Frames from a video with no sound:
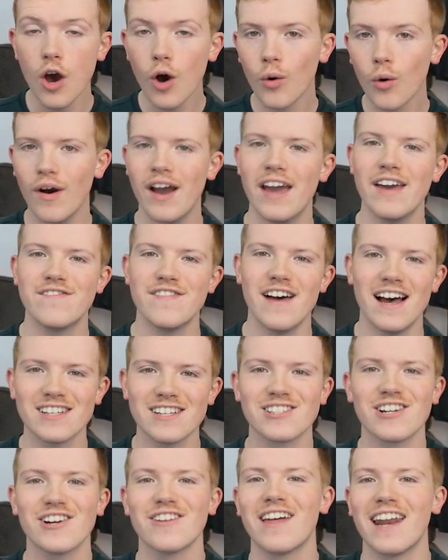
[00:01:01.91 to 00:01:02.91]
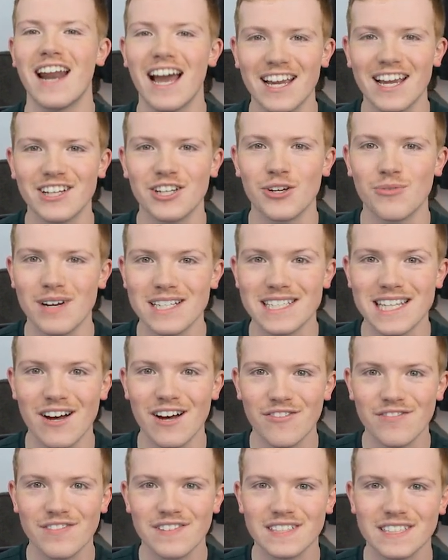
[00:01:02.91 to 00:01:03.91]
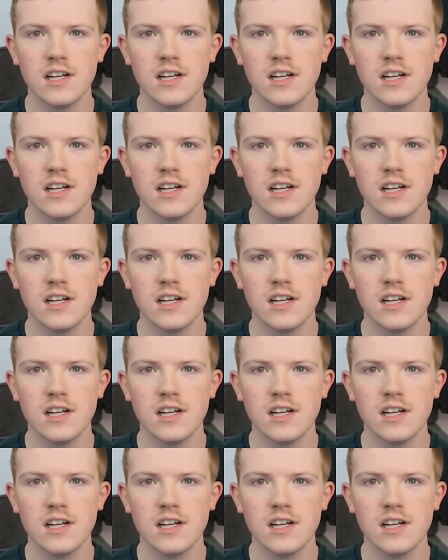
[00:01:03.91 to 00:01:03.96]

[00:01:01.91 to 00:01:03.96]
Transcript: way faster than I could do myself.